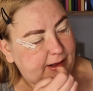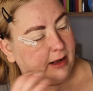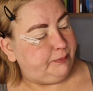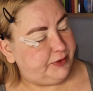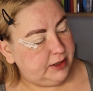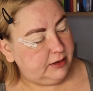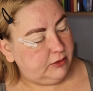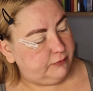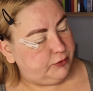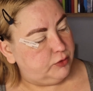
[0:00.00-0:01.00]

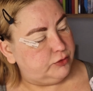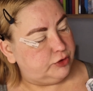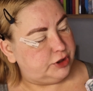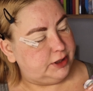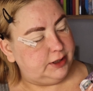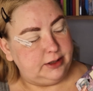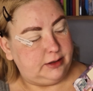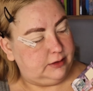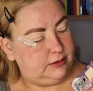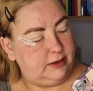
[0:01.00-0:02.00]
thinking of
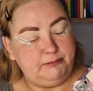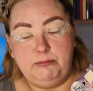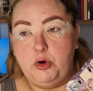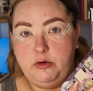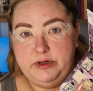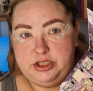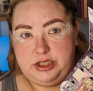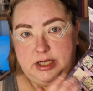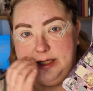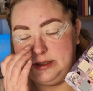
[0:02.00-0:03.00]
using the mauve
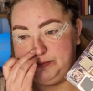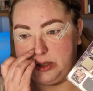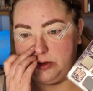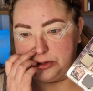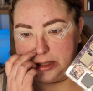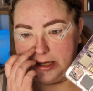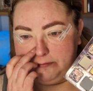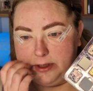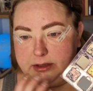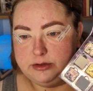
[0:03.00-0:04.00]
shades because
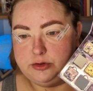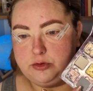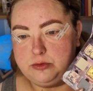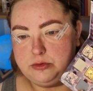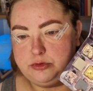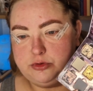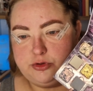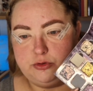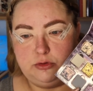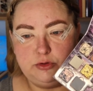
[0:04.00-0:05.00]
I've done
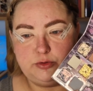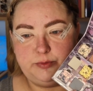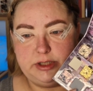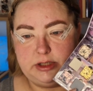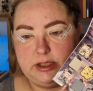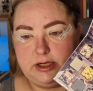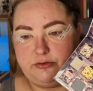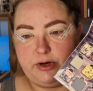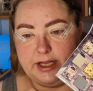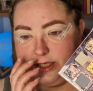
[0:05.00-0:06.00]
two looks with the
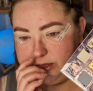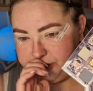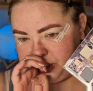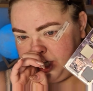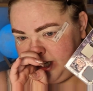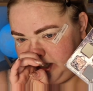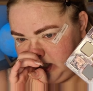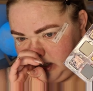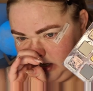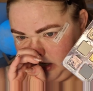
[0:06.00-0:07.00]
grayish
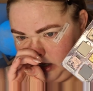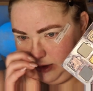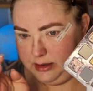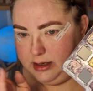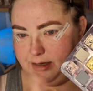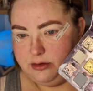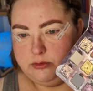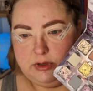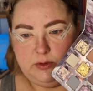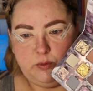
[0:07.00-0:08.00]
shades and
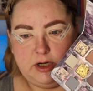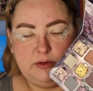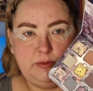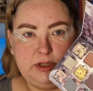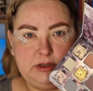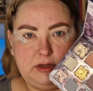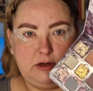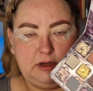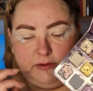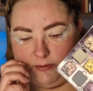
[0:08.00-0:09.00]
only one with the
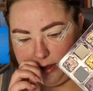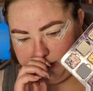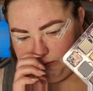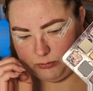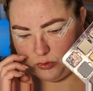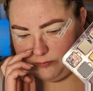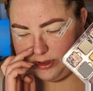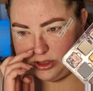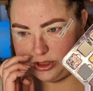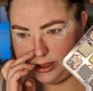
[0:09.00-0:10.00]
kind of like
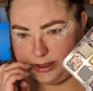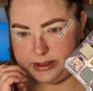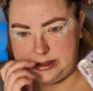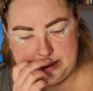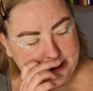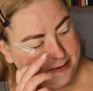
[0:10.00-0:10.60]
mauve shades.